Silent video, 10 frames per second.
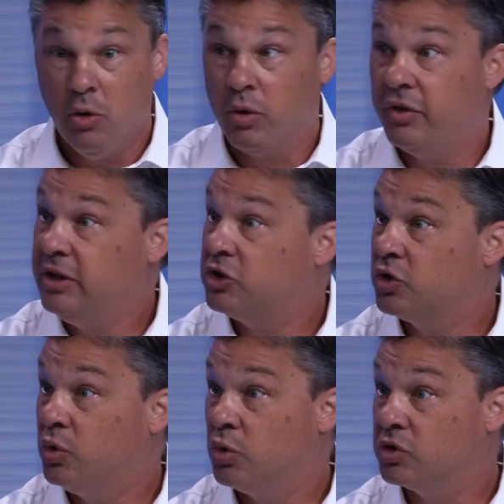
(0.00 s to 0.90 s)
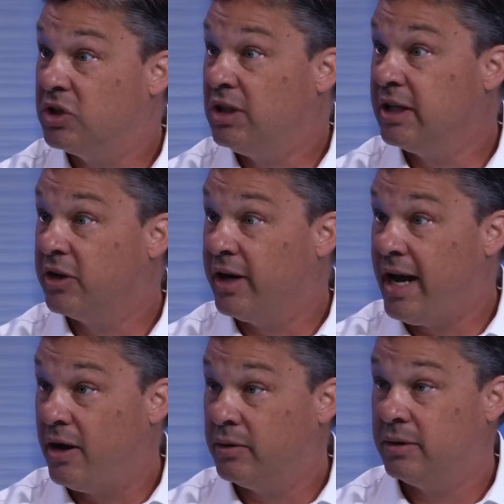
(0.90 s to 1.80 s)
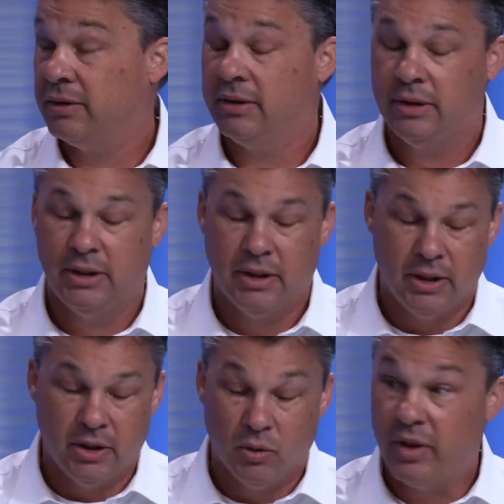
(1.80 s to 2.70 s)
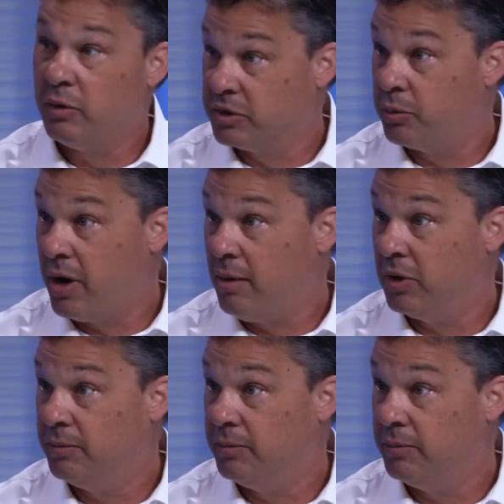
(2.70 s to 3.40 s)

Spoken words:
Well, these schools cleared out. Well, that was a problem.